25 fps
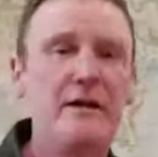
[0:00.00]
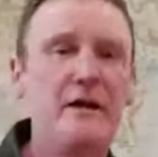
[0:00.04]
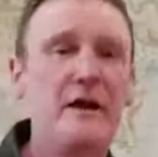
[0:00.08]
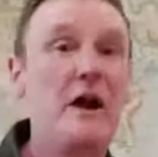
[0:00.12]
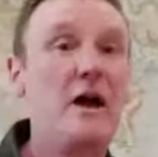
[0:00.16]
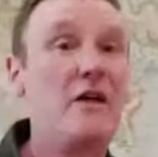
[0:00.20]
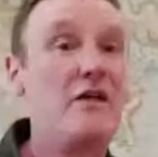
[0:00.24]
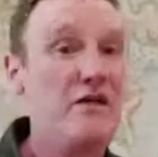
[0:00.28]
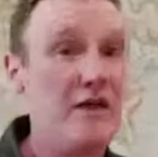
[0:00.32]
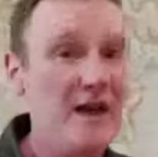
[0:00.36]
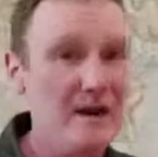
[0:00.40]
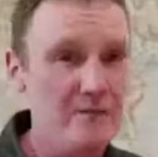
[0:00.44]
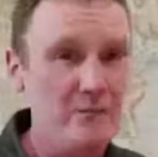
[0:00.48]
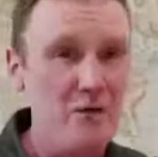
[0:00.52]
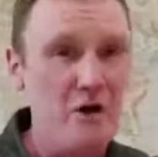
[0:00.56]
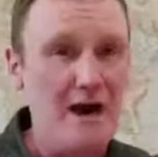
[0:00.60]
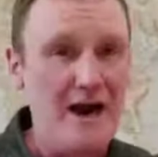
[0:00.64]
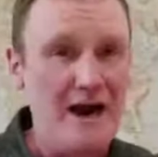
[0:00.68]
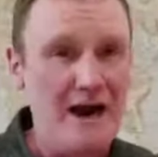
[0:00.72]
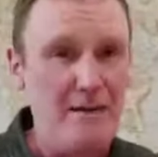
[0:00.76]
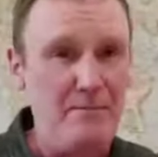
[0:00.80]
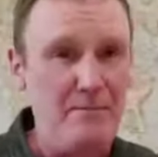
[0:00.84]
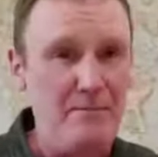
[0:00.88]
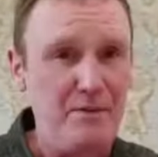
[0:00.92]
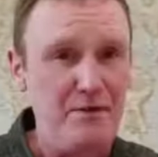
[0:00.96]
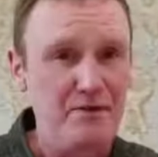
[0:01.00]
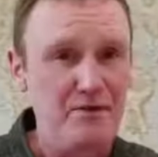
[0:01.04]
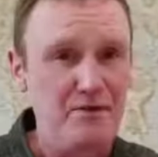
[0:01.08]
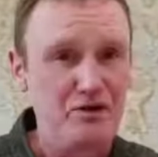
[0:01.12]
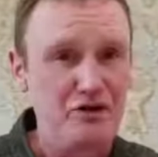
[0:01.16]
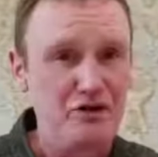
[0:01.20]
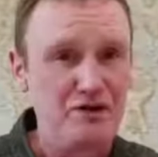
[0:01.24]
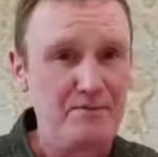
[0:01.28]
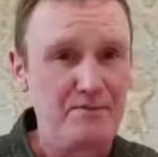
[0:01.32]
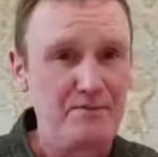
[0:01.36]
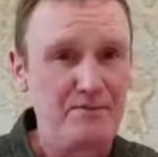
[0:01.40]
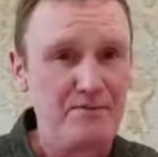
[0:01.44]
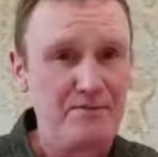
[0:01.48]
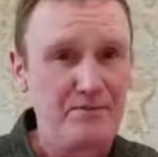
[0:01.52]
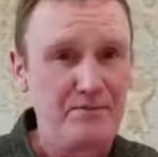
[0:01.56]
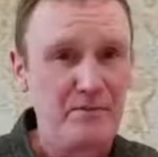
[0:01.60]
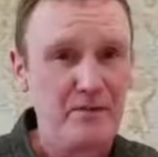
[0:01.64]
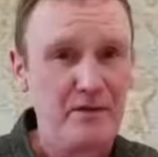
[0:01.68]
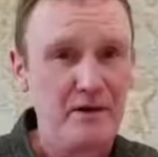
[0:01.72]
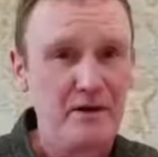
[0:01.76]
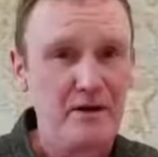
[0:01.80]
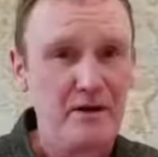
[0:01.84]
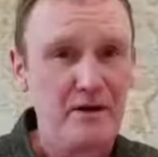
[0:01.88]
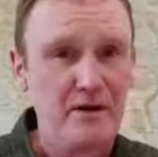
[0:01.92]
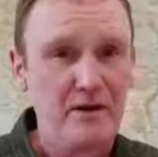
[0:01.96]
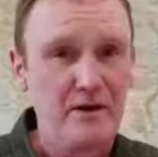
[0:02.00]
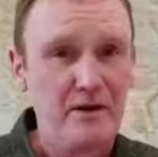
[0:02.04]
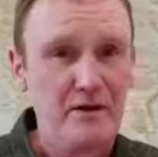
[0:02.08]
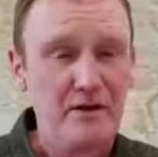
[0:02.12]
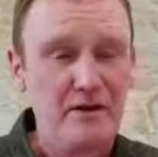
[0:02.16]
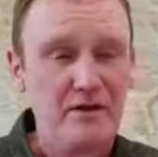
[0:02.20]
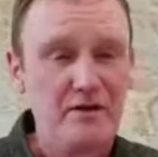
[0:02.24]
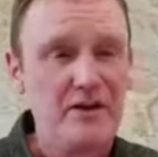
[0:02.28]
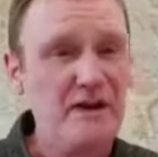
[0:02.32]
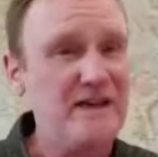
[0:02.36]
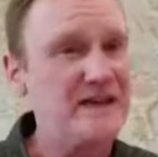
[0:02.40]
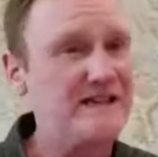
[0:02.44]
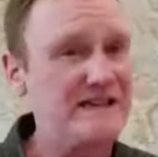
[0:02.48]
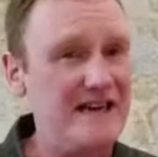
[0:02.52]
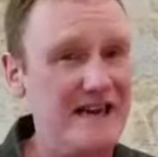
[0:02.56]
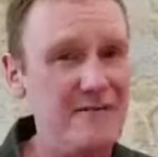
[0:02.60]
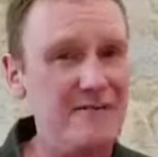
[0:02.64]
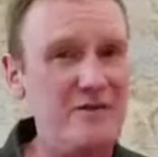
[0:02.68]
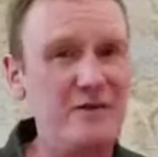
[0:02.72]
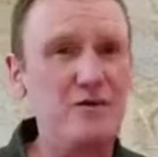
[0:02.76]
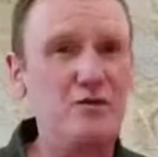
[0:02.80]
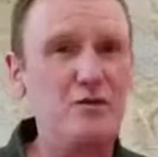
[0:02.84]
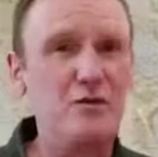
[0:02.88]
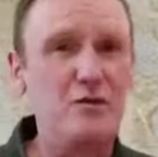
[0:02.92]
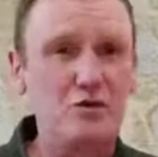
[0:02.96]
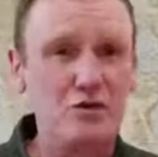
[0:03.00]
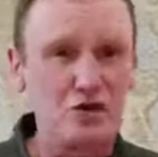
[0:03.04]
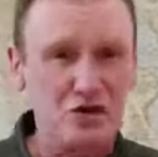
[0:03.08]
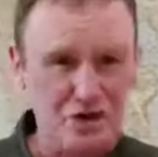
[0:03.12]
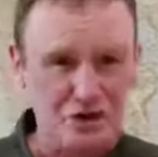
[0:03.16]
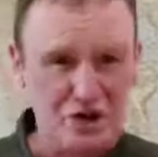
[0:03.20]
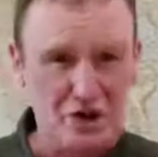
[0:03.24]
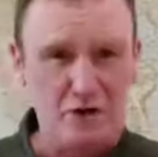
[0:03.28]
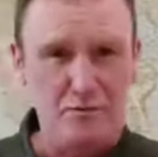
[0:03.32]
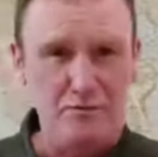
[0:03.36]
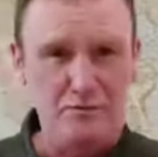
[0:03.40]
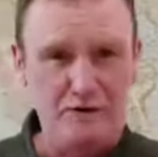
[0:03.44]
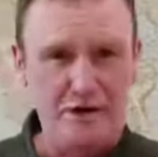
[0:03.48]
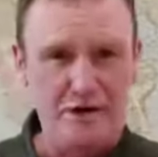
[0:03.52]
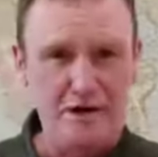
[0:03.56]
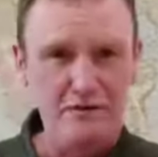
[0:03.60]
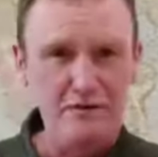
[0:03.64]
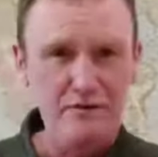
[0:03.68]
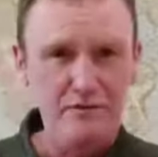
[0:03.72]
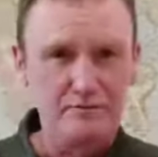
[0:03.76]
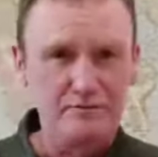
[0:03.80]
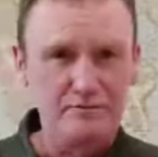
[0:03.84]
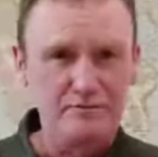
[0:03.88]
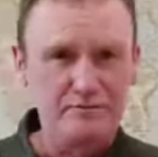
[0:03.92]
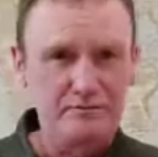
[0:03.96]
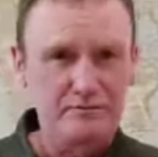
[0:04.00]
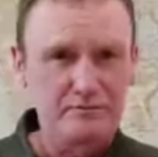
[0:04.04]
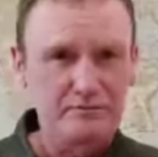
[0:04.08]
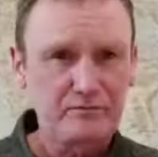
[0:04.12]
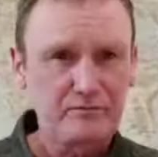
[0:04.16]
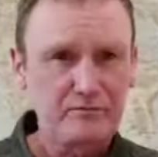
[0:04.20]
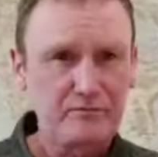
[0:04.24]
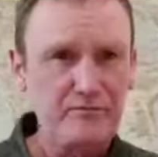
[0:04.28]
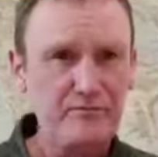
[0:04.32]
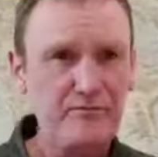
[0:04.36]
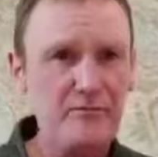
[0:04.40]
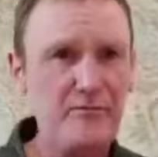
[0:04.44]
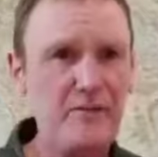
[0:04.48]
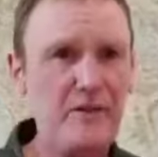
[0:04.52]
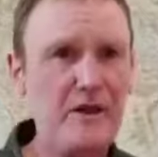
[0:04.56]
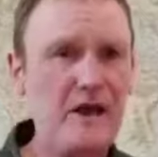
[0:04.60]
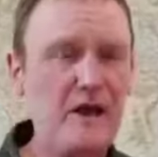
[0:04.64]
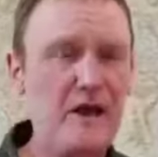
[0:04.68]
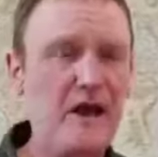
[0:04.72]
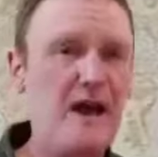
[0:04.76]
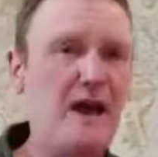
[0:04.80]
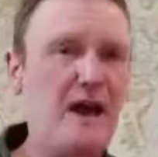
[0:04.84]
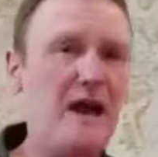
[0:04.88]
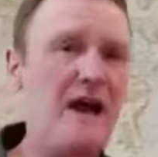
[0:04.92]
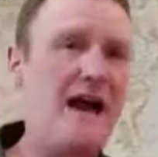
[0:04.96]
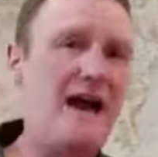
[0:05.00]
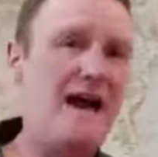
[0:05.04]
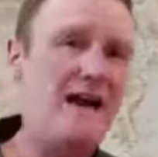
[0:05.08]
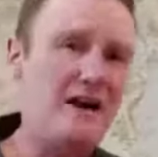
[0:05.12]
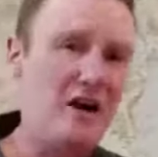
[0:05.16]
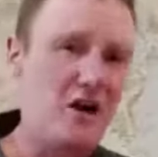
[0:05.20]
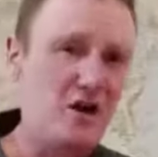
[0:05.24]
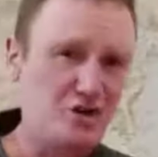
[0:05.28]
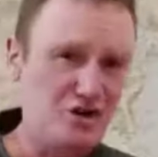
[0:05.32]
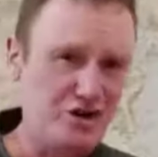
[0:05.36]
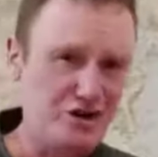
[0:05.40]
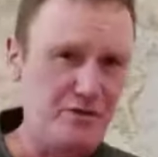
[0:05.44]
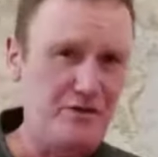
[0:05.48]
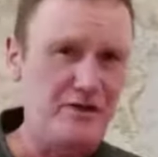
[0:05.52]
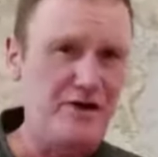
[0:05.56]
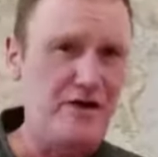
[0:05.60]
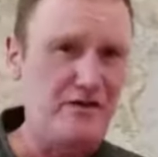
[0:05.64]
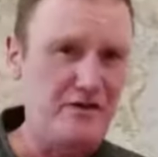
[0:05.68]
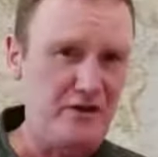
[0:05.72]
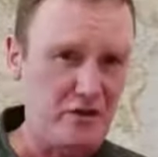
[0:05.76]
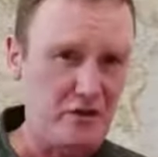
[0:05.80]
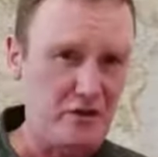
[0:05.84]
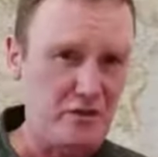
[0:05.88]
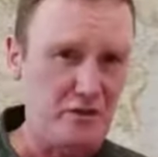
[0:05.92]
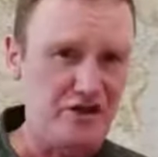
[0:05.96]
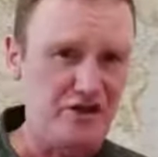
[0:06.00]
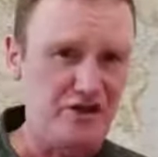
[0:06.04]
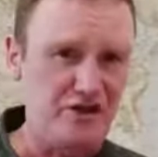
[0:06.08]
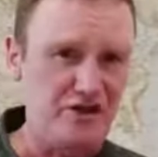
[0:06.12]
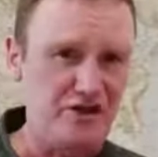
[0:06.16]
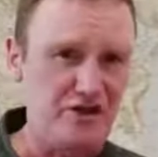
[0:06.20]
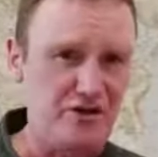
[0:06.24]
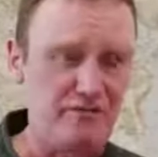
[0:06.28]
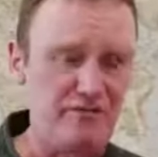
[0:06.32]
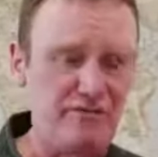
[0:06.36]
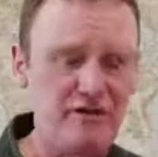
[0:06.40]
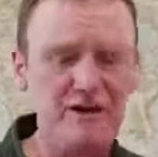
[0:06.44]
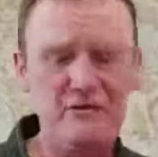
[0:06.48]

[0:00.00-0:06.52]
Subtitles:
Then what happens? The examiner will stop you and ask you another question.